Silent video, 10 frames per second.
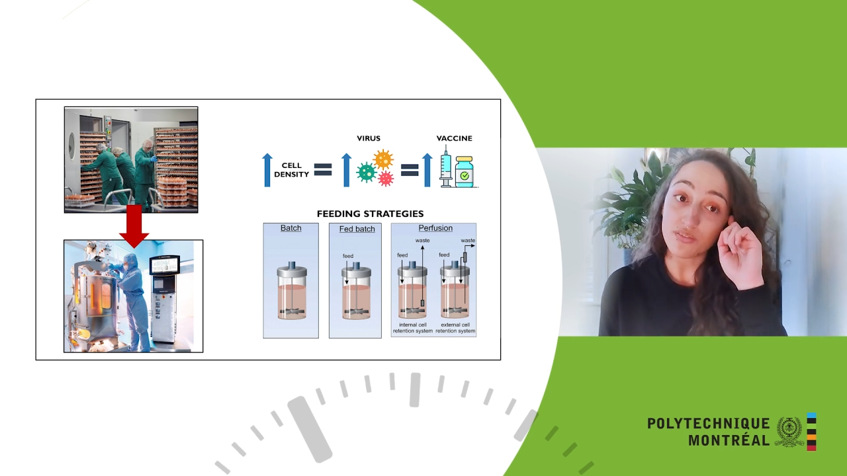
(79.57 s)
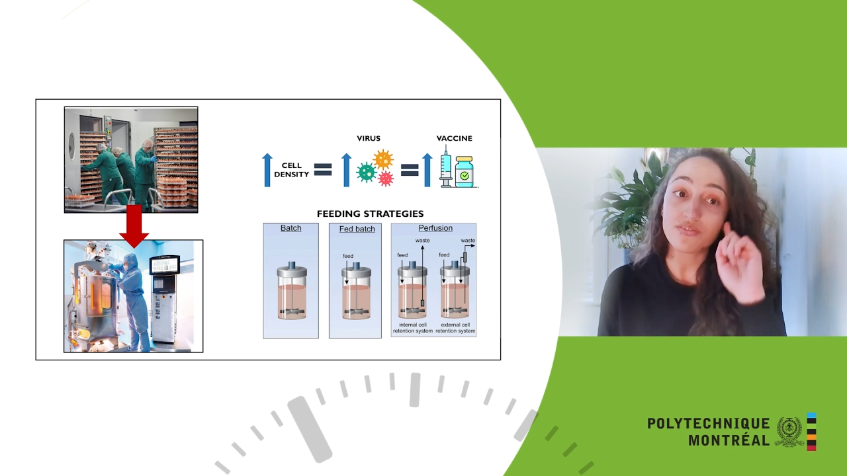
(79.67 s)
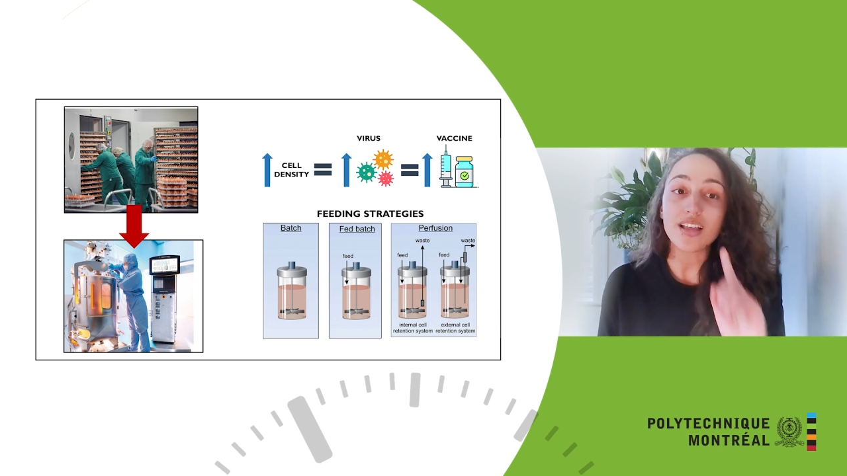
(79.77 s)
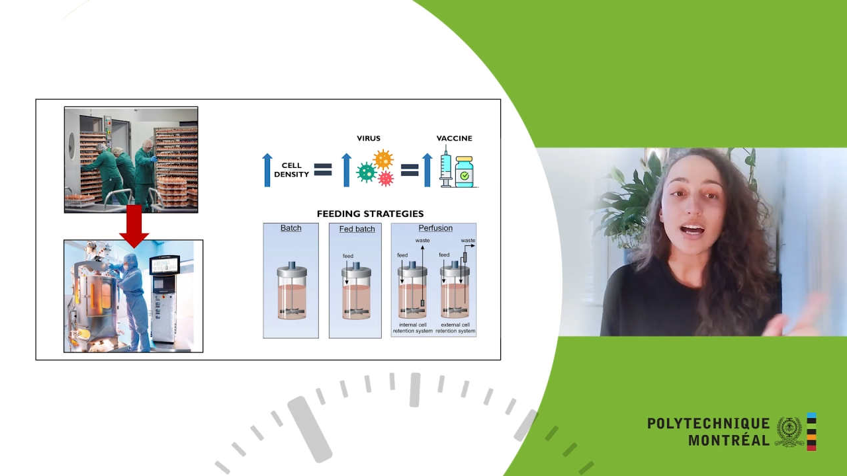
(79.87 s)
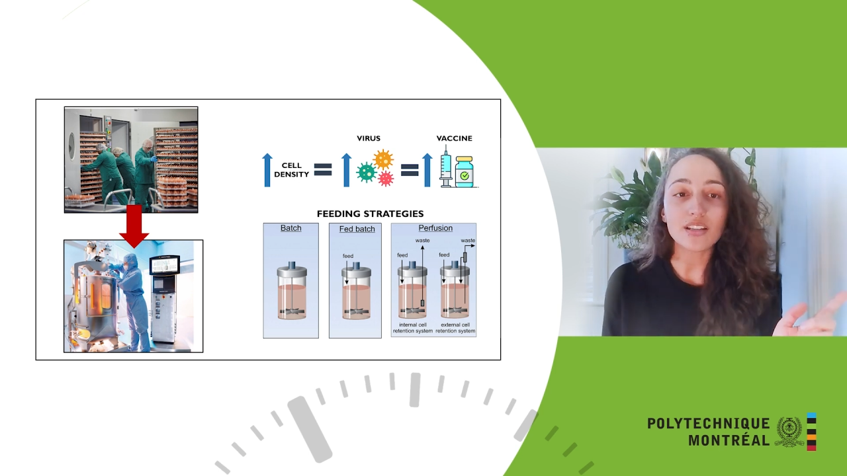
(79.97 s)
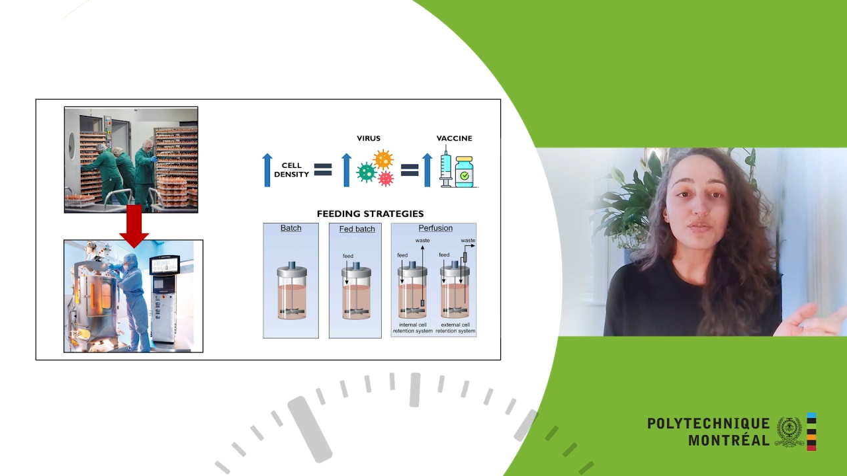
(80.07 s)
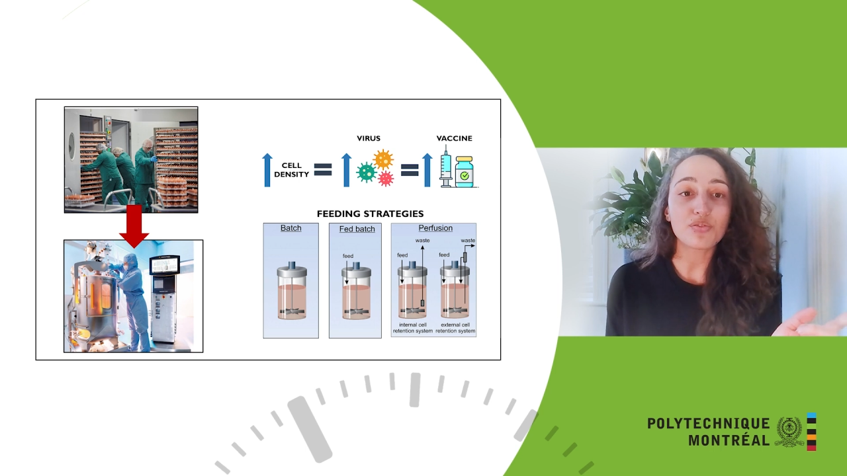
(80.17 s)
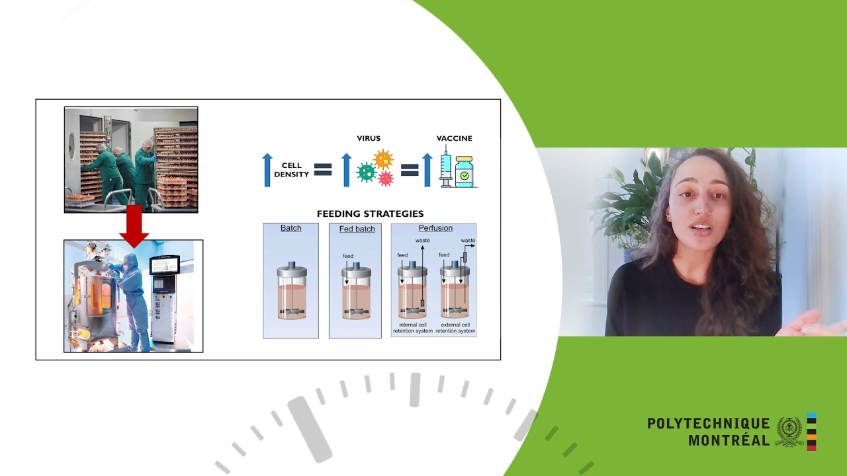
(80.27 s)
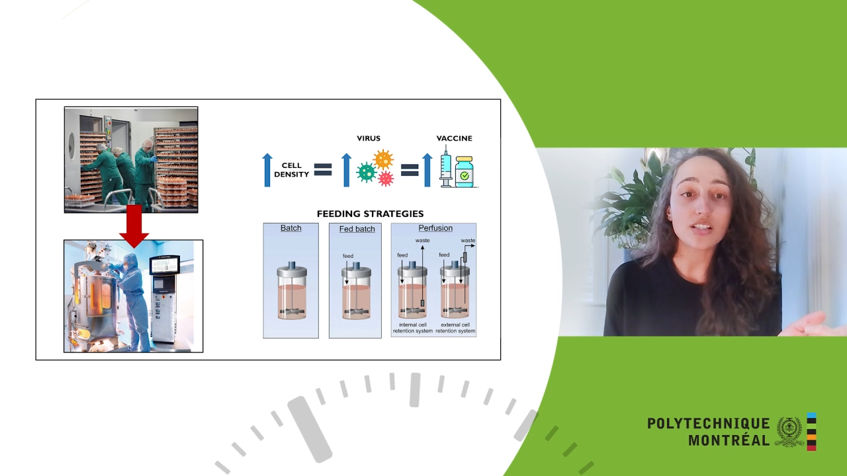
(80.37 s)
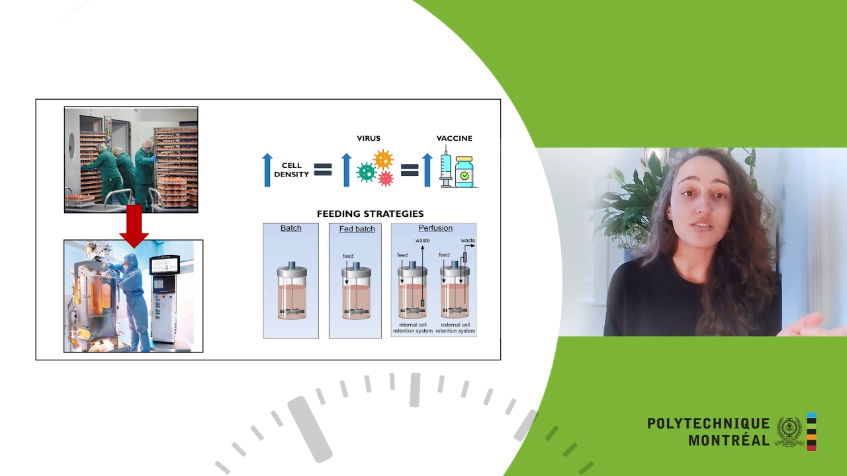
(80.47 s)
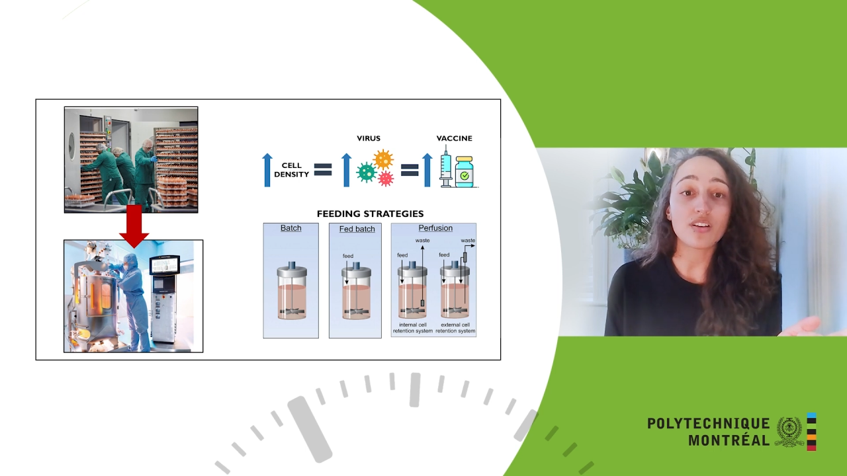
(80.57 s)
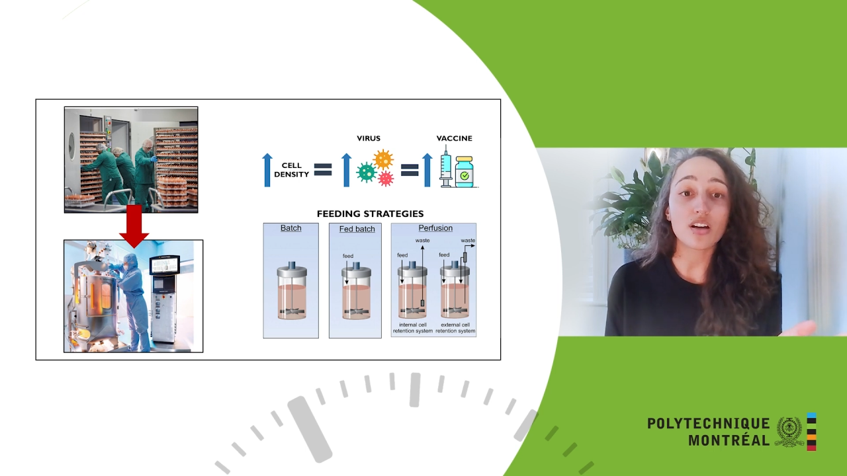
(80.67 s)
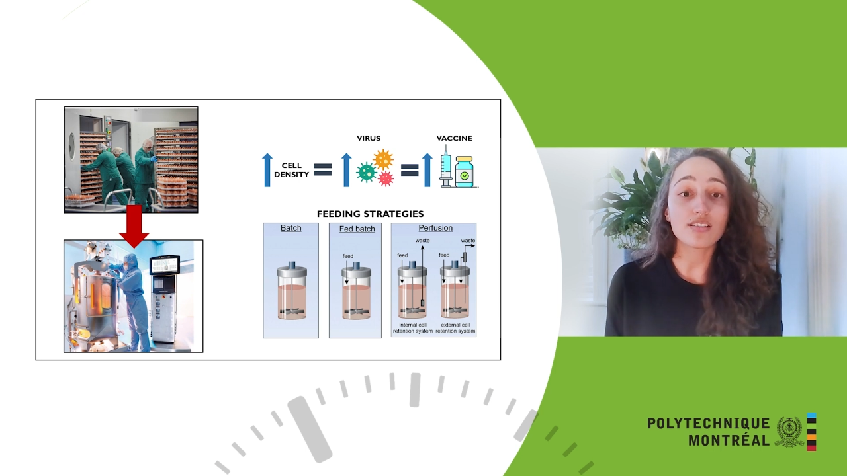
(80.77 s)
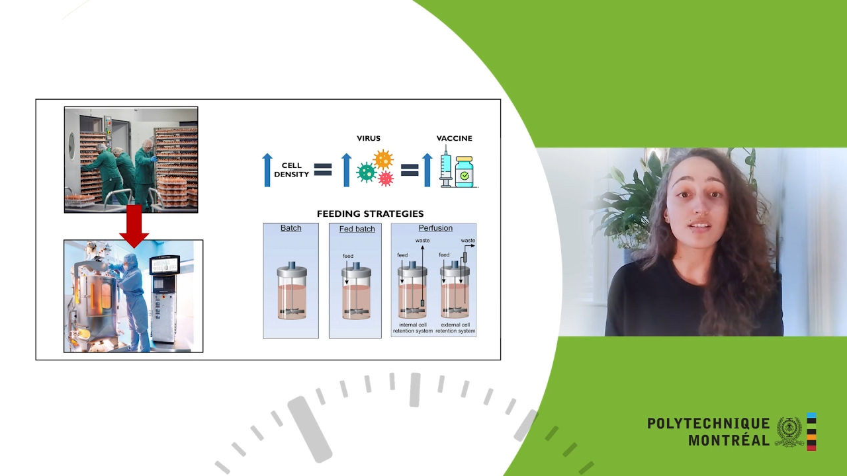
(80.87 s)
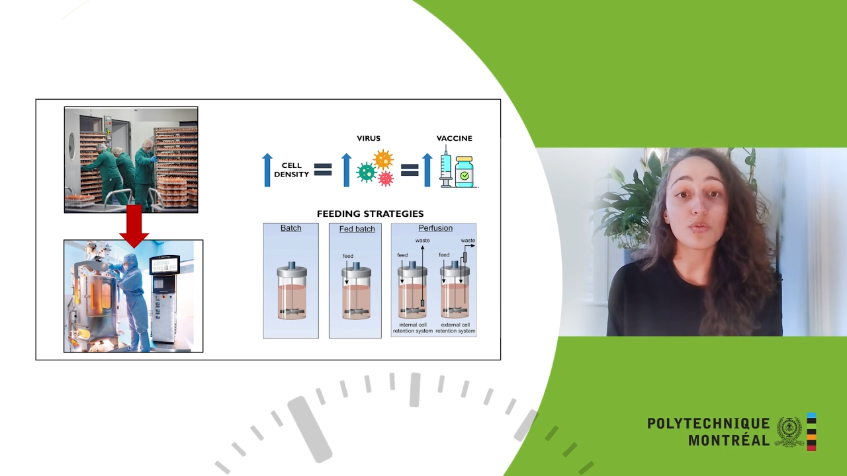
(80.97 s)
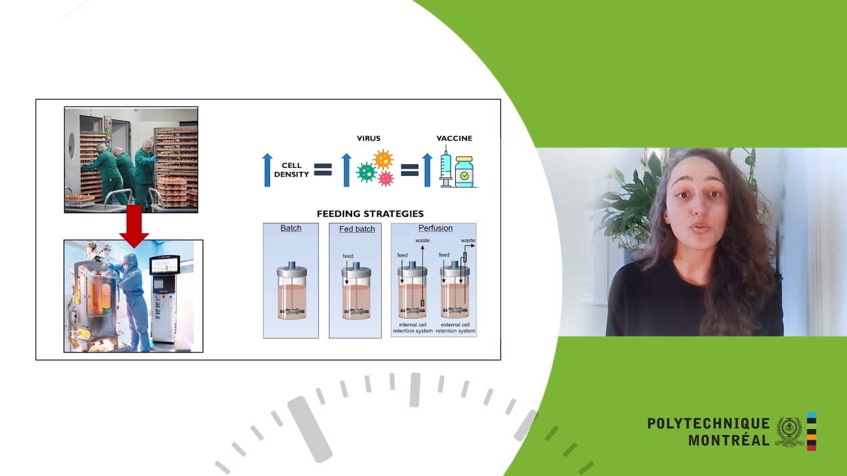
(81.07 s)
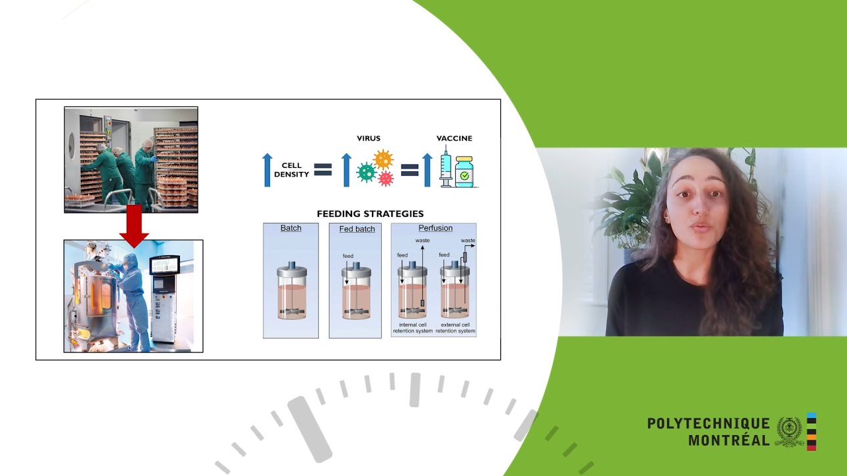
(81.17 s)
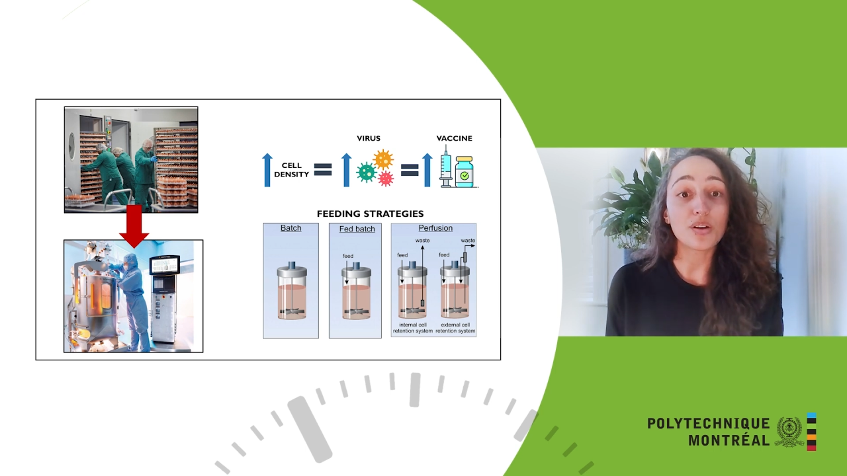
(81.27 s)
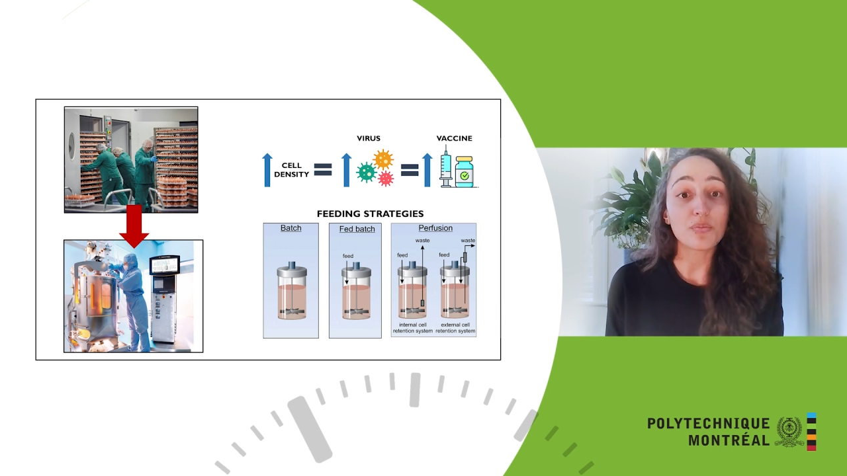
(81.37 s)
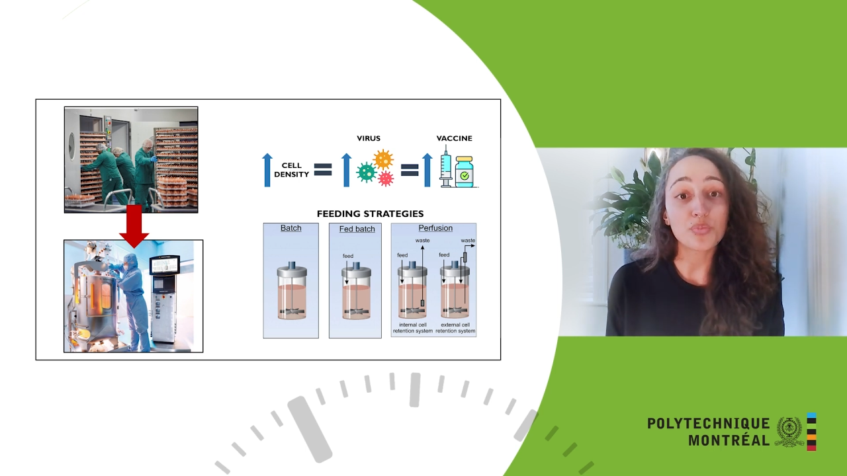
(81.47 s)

of that influenza virus that will